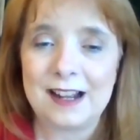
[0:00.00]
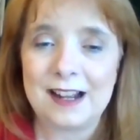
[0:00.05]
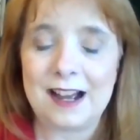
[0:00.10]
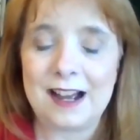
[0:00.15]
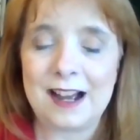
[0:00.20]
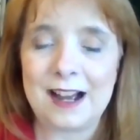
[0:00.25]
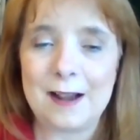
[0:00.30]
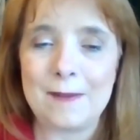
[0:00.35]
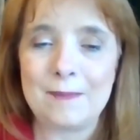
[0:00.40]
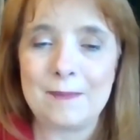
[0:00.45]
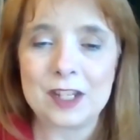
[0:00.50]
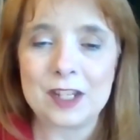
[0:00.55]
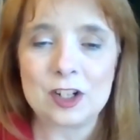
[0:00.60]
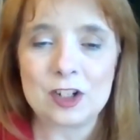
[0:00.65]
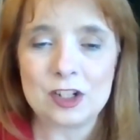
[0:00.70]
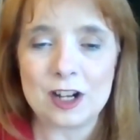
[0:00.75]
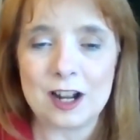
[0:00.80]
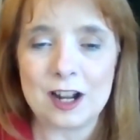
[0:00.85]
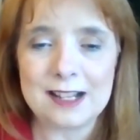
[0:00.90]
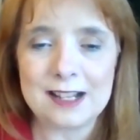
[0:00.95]
Um,
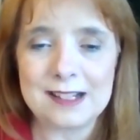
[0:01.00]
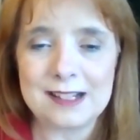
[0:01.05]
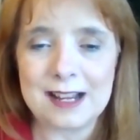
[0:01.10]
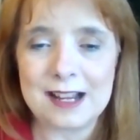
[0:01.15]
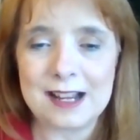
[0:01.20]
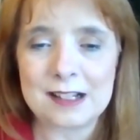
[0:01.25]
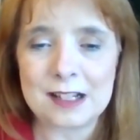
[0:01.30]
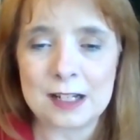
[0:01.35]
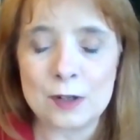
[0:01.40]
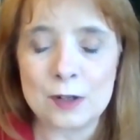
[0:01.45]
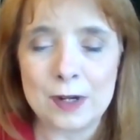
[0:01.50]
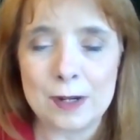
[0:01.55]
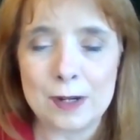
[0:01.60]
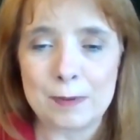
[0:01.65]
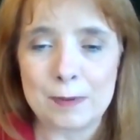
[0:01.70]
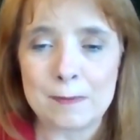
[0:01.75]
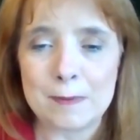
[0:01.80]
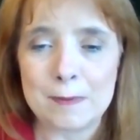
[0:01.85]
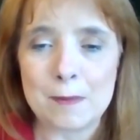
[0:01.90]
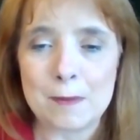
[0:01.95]
Sean says, can we
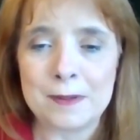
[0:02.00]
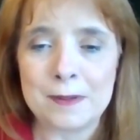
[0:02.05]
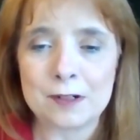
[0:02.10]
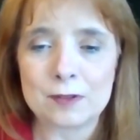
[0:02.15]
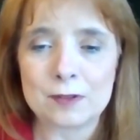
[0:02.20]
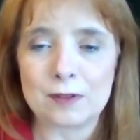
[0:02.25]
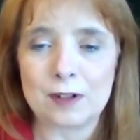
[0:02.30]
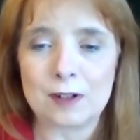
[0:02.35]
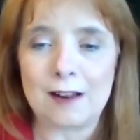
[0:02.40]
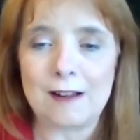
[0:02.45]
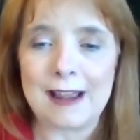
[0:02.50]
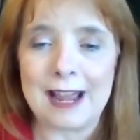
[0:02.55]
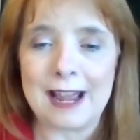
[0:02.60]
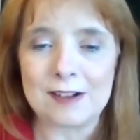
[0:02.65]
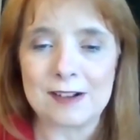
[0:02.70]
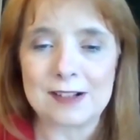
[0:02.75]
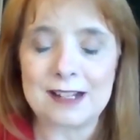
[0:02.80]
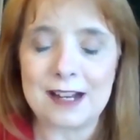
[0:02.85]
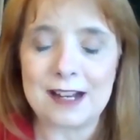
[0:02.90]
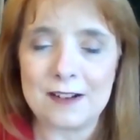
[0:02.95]
promote Builderall
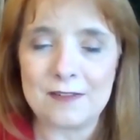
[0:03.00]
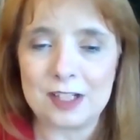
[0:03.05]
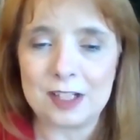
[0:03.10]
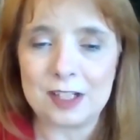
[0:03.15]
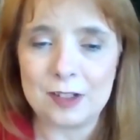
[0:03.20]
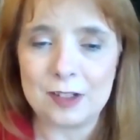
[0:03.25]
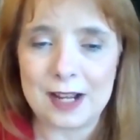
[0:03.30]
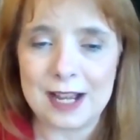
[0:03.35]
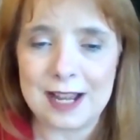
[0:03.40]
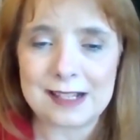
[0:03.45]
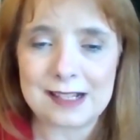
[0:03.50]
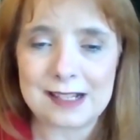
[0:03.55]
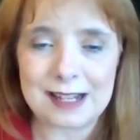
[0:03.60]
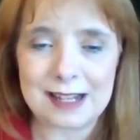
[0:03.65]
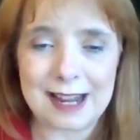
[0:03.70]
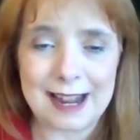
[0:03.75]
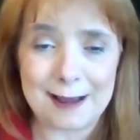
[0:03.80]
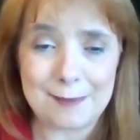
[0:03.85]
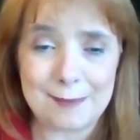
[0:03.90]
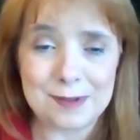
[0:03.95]
outside of the U.S.?
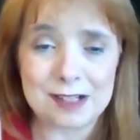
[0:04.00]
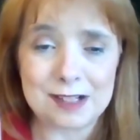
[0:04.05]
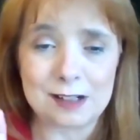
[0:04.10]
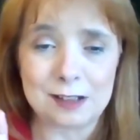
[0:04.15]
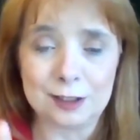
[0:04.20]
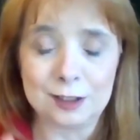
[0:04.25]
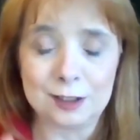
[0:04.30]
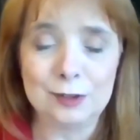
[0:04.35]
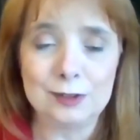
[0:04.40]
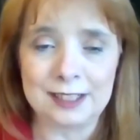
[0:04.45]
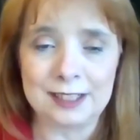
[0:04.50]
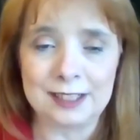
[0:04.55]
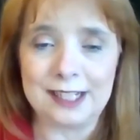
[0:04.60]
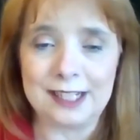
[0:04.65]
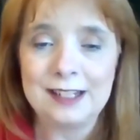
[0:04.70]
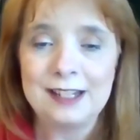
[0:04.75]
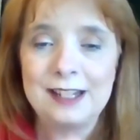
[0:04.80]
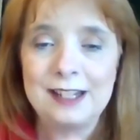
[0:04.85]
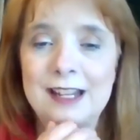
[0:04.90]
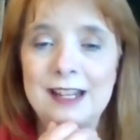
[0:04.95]

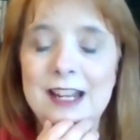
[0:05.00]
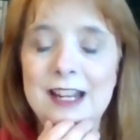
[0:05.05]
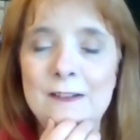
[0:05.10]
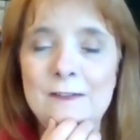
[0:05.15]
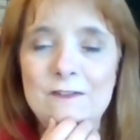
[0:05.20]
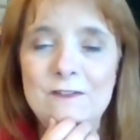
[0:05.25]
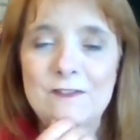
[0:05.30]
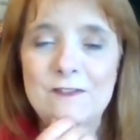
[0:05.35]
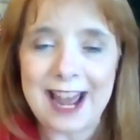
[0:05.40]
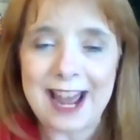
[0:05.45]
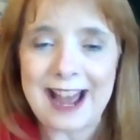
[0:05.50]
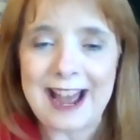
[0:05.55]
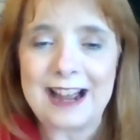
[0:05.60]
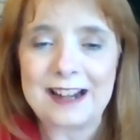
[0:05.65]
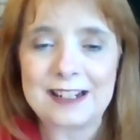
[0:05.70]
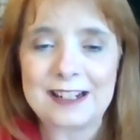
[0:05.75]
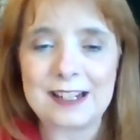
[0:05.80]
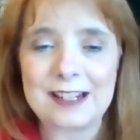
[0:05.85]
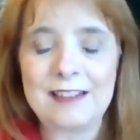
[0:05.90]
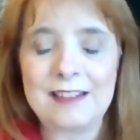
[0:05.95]
Absolutely. In
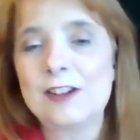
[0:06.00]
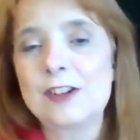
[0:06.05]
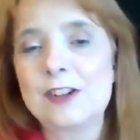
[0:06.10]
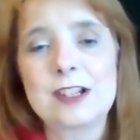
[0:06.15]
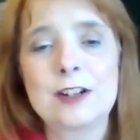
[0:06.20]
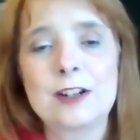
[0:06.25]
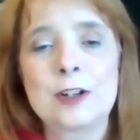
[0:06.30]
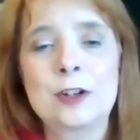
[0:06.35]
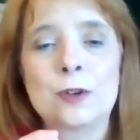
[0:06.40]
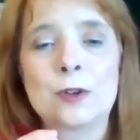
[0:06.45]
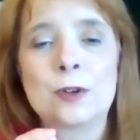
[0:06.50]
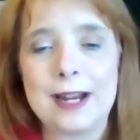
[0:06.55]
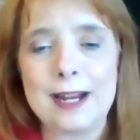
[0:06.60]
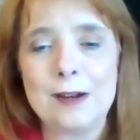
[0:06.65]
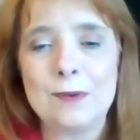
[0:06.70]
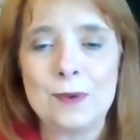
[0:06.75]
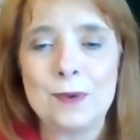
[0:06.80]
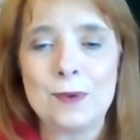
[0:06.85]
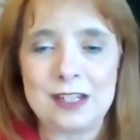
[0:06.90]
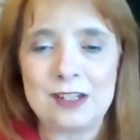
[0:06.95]
fact, there's a
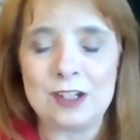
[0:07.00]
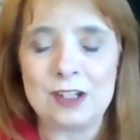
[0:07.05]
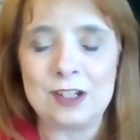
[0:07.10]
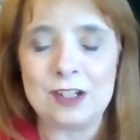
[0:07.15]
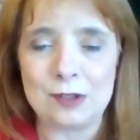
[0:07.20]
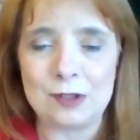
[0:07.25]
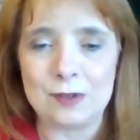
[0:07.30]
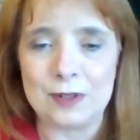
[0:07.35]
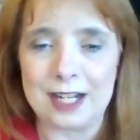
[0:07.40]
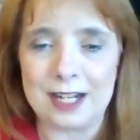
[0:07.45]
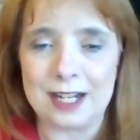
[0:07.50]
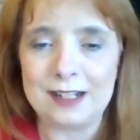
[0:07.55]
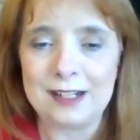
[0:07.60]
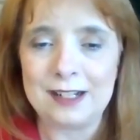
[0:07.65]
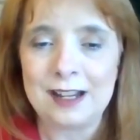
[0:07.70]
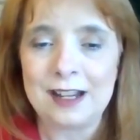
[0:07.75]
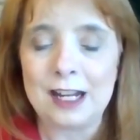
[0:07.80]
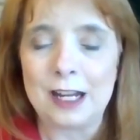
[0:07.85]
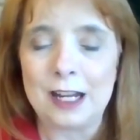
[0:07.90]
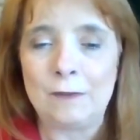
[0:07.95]
great way to do it.
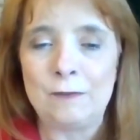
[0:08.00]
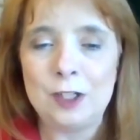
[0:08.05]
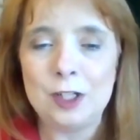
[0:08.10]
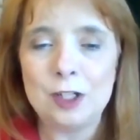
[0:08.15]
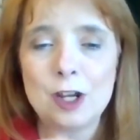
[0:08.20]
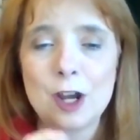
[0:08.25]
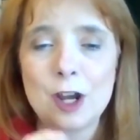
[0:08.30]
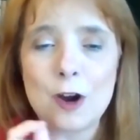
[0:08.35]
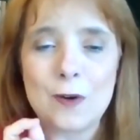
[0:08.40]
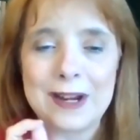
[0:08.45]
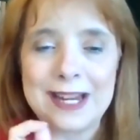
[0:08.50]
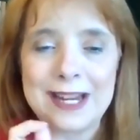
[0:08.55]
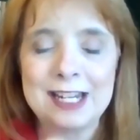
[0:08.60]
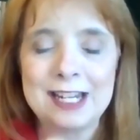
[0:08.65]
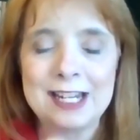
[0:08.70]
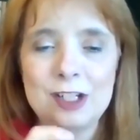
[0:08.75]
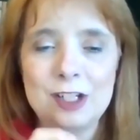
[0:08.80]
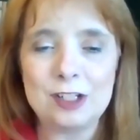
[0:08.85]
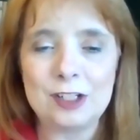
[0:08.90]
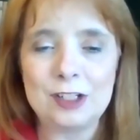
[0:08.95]
If you go
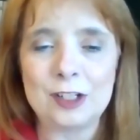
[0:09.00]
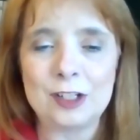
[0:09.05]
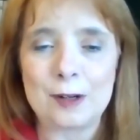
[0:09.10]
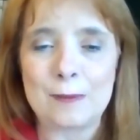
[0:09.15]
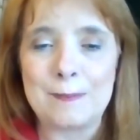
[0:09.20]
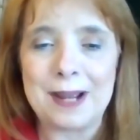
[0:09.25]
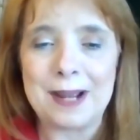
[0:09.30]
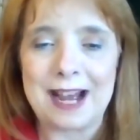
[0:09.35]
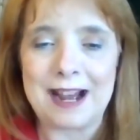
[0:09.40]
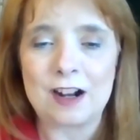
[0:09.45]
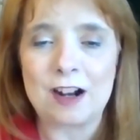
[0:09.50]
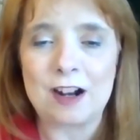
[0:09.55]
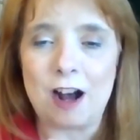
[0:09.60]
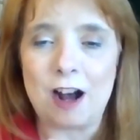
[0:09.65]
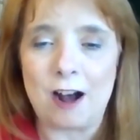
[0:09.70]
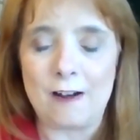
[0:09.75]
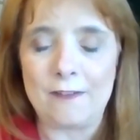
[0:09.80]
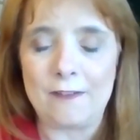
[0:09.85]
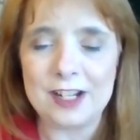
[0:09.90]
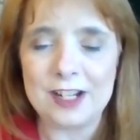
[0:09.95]
into your back
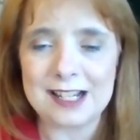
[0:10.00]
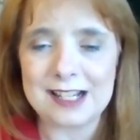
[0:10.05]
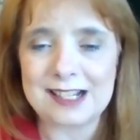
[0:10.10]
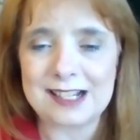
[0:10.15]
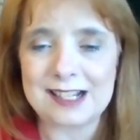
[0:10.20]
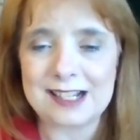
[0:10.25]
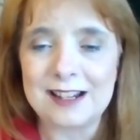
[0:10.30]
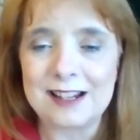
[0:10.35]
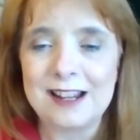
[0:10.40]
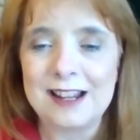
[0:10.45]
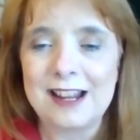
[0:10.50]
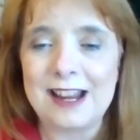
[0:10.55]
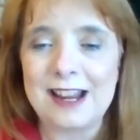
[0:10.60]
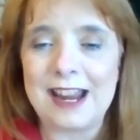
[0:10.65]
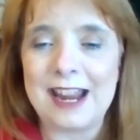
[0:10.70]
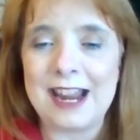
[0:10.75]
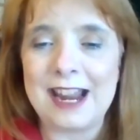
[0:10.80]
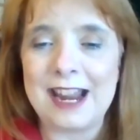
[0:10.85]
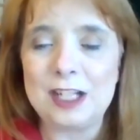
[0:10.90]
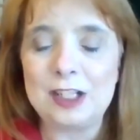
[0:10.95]
office
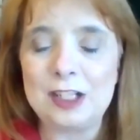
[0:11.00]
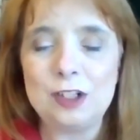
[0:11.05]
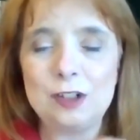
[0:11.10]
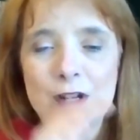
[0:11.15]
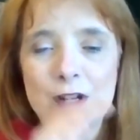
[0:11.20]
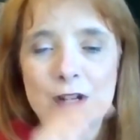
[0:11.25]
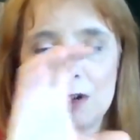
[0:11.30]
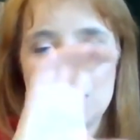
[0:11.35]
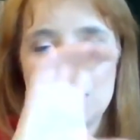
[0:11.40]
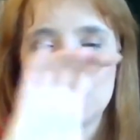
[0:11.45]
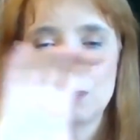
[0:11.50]
and you go to